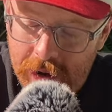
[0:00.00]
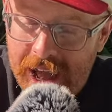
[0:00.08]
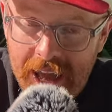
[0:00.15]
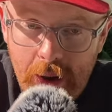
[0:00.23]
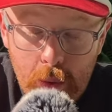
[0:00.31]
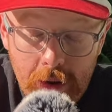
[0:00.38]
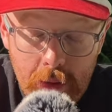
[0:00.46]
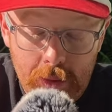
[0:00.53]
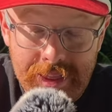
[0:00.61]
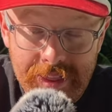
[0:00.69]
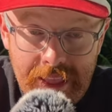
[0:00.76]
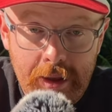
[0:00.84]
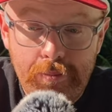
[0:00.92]
I had one of those
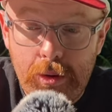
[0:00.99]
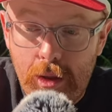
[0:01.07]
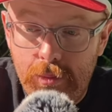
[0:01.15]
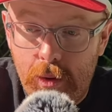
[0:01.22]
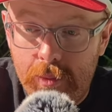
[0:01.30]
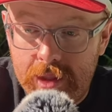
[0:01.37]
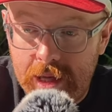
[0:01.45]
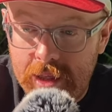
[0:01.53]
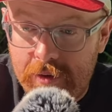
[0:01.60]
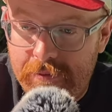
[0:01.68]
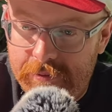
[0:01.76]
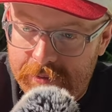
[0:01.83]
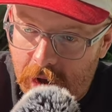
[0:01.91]
light bulb moments. And I was like,
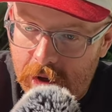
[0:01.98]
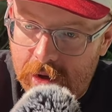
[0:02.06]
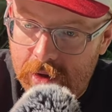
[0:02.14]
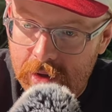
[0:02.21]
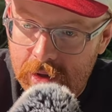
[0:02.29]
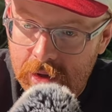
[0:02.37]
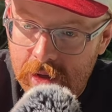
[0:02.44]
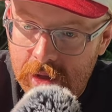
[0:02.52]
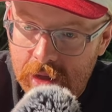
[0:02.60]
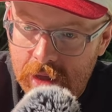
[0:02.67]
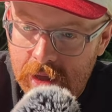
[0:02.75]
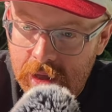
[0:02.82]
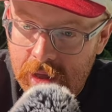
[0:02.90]
fuck,
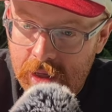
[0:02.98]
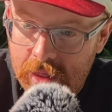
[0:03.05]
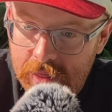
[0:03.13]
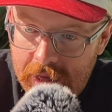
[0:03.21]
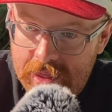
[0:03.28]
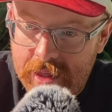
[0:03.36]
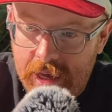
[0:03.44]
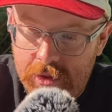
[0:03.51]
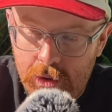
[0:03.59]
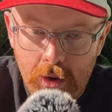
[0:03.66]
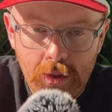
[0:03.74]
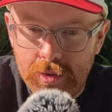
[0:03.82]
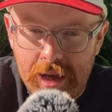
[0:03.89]
that's it.
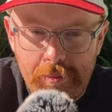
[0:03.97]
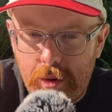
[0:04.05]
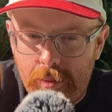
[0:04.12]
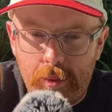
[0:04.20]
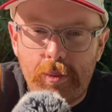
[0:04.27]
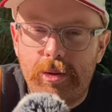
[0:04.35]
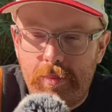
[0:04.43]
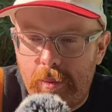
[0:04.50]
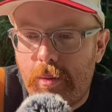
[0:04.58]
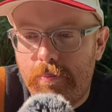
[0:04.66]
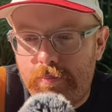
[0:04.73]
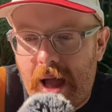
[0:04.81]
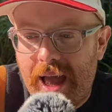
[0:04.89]
You know those light bulb moments people
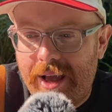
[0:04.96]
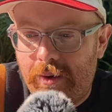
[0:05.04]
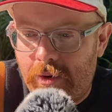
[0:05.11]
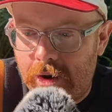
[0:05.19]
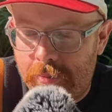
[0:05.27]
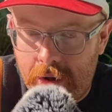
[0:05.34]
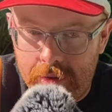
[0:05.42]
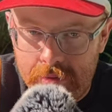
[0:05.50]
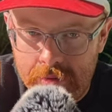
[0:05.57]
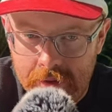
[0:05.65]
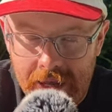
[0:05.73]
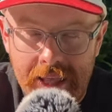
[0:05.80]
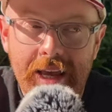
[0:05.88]
bang on about?
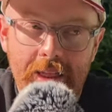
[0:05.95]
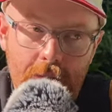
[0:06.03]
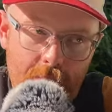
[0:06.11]
I didn't get the